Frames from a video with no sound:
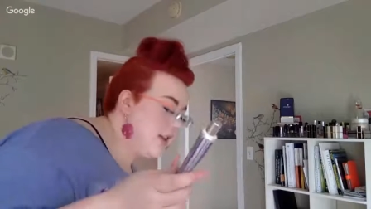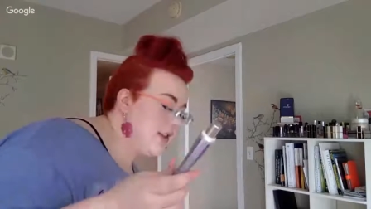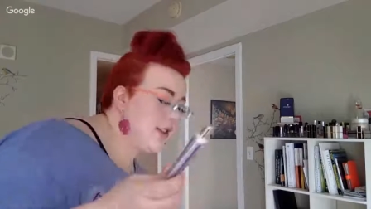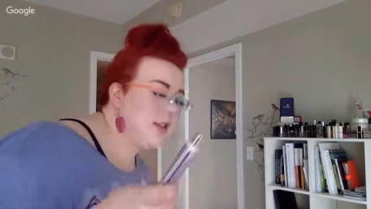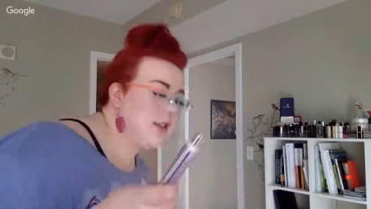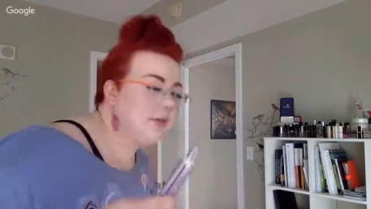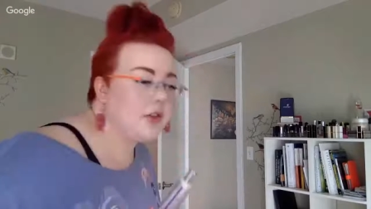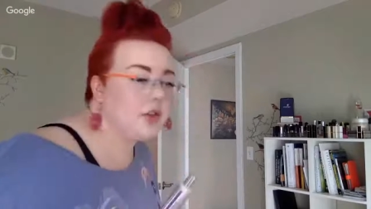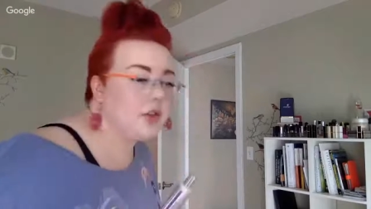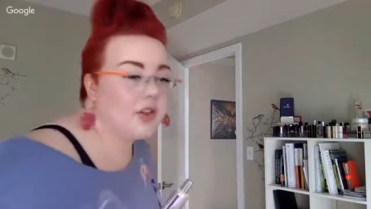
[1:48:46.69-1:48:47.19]

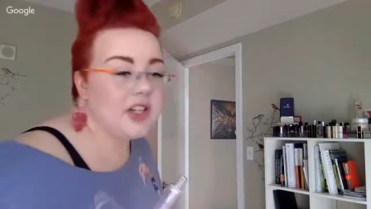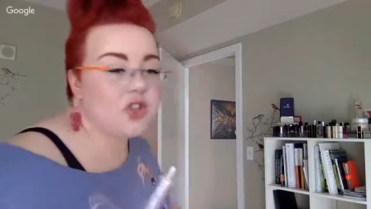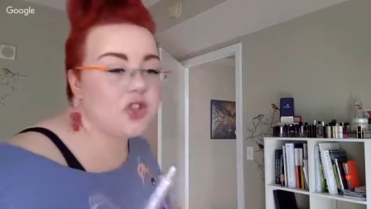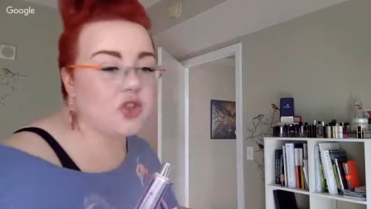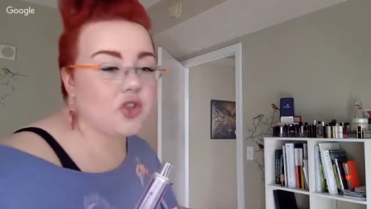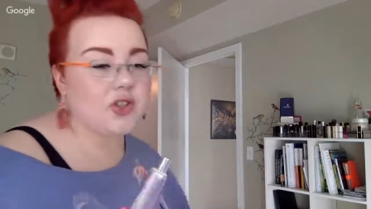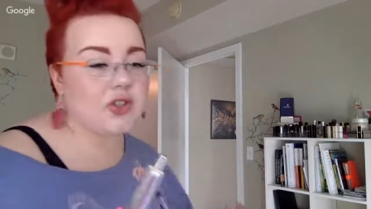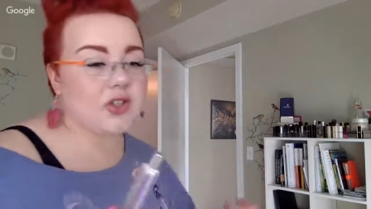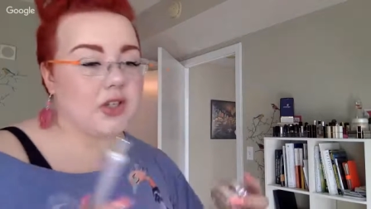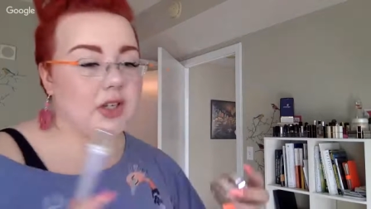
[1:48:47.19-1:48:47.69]
if you're
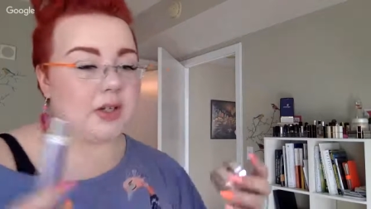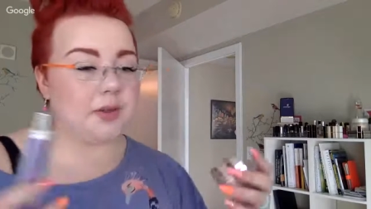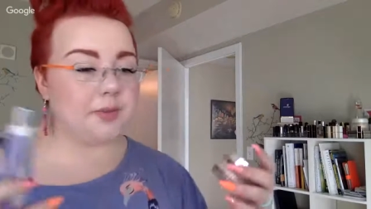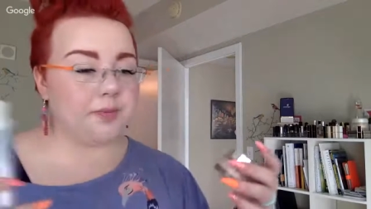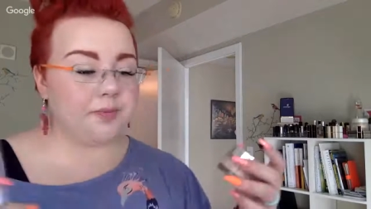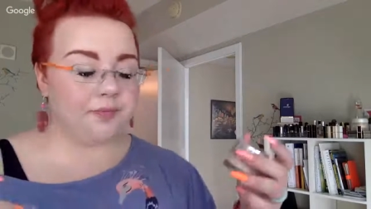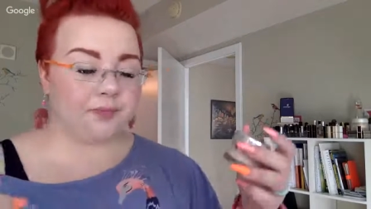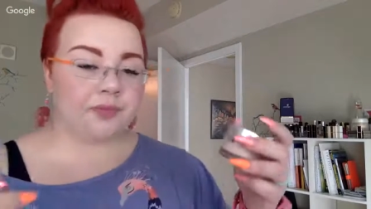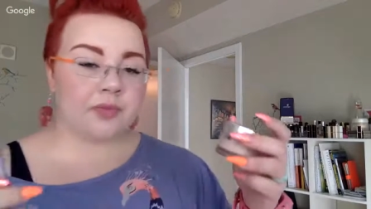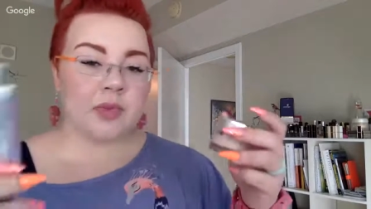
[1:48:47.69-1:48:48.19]
interested,
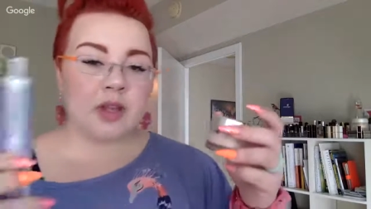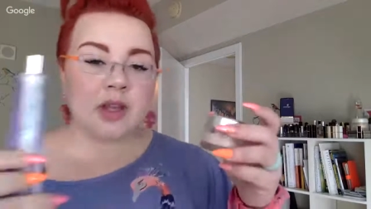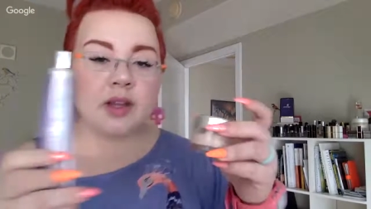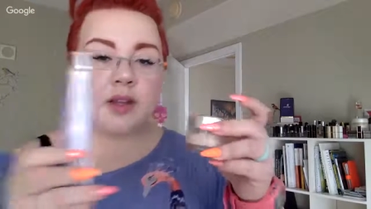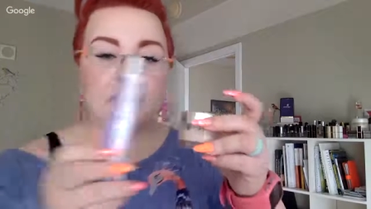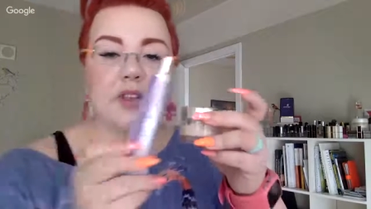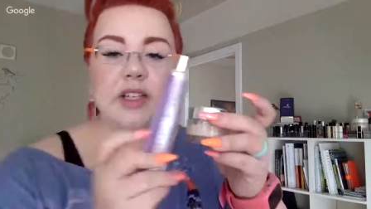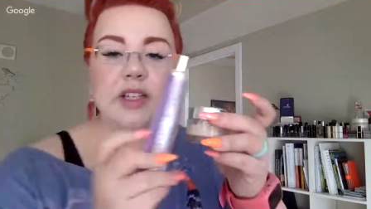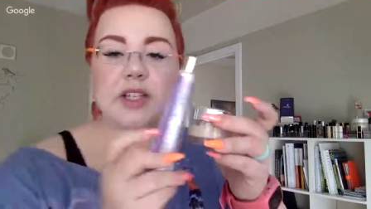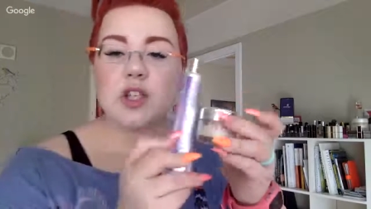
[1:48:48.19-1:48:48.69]

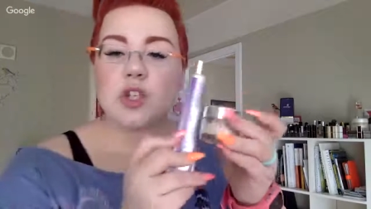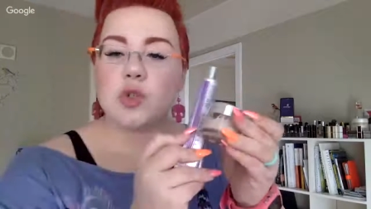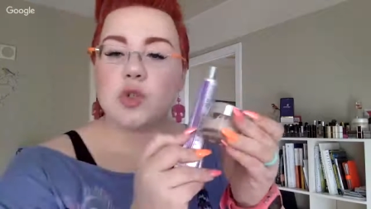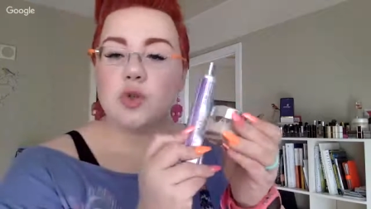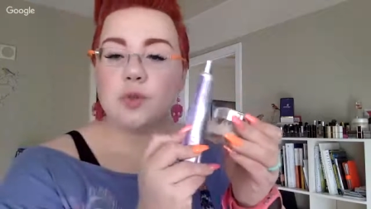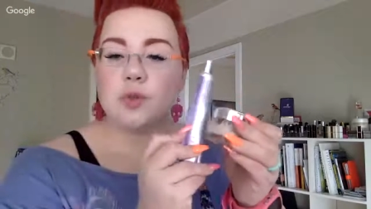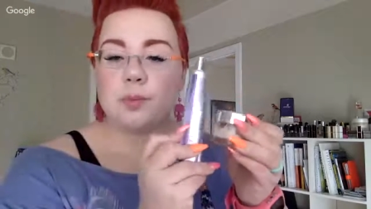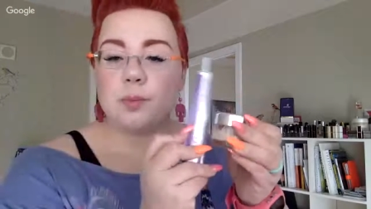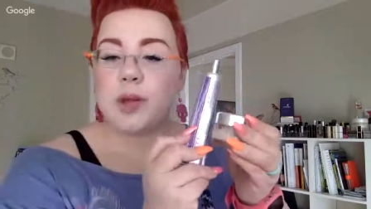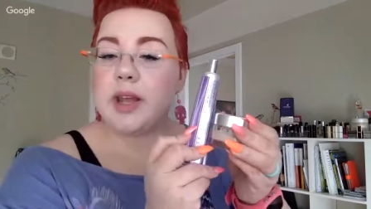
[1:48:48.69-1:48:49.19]
these
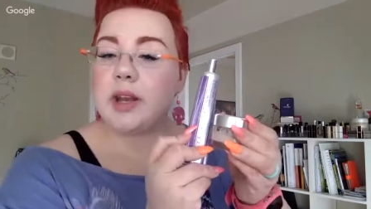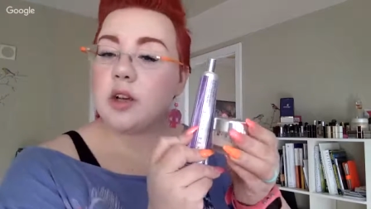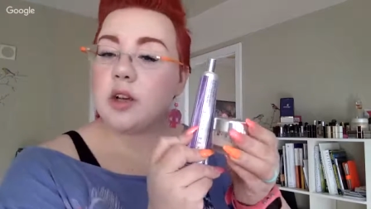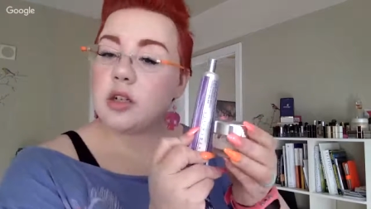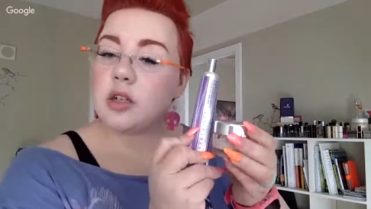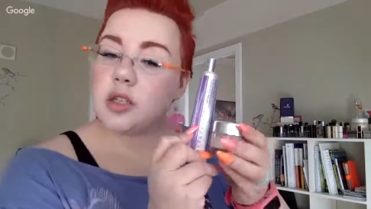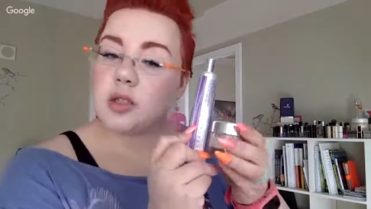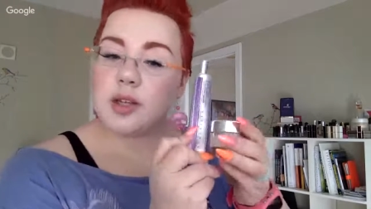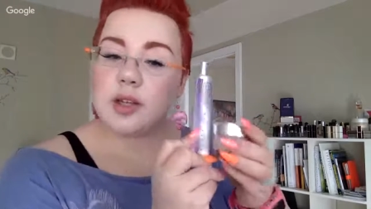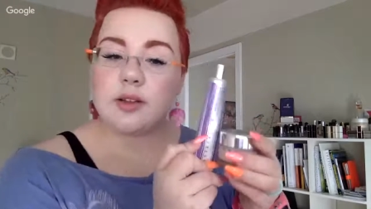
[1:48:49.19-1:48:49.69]
two pair
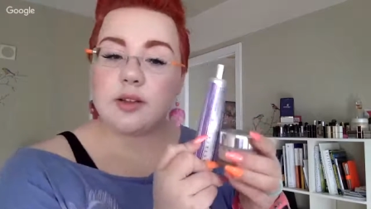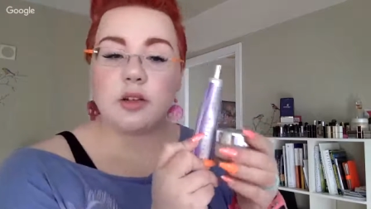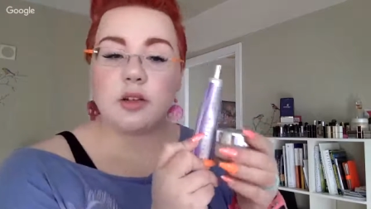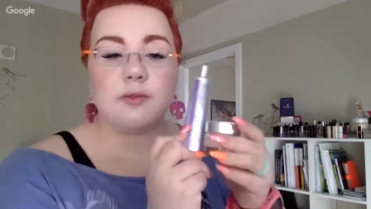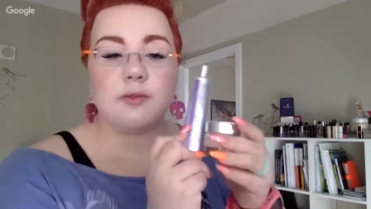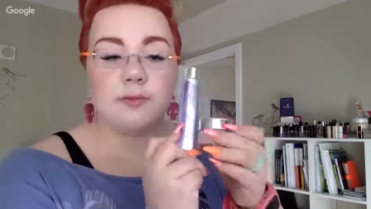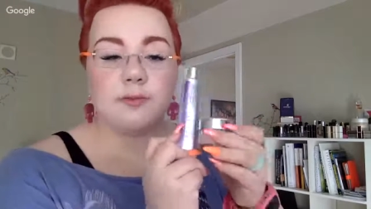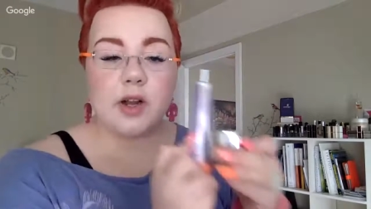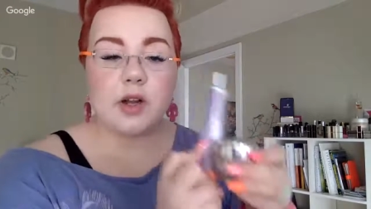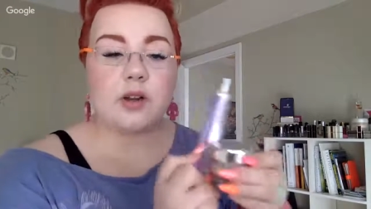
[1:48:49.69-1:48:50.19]
together
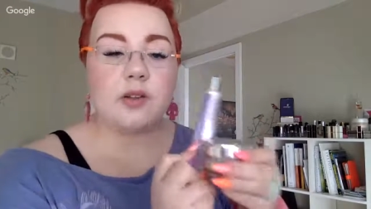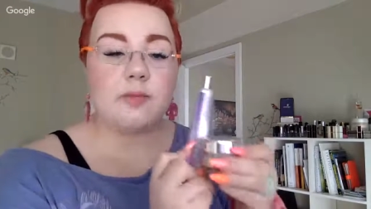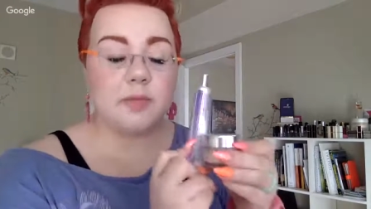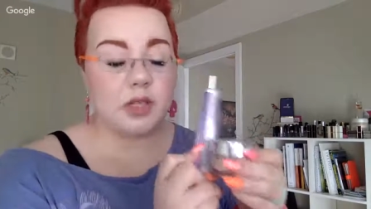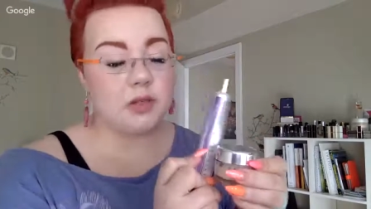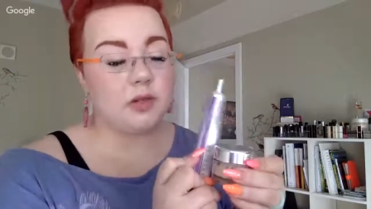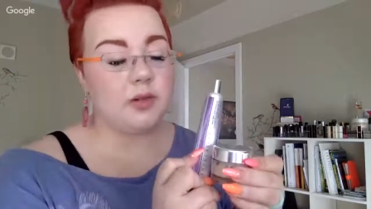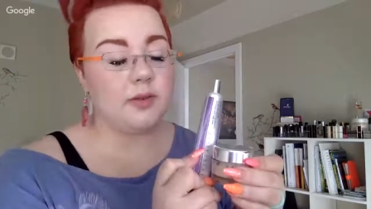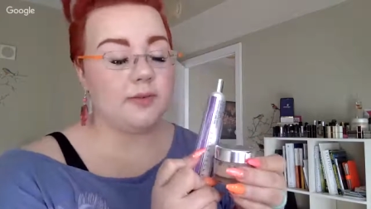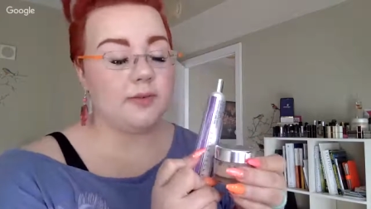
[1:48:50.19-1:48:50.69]
very
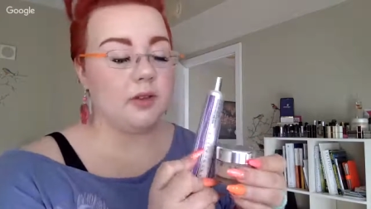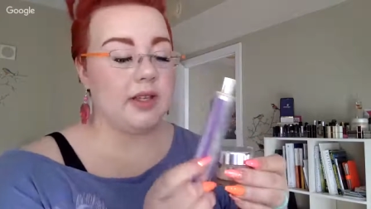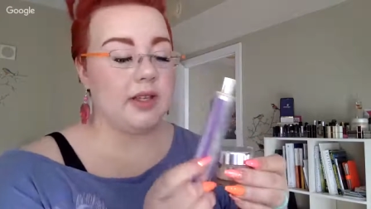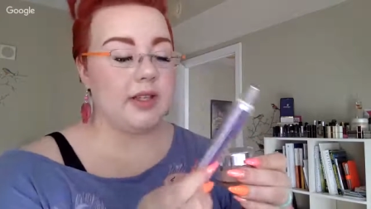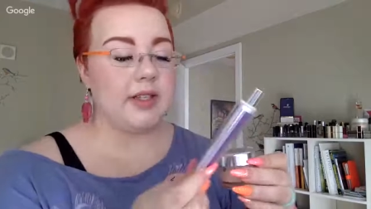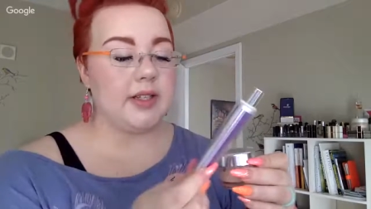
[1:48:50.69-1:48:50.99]
beautifully.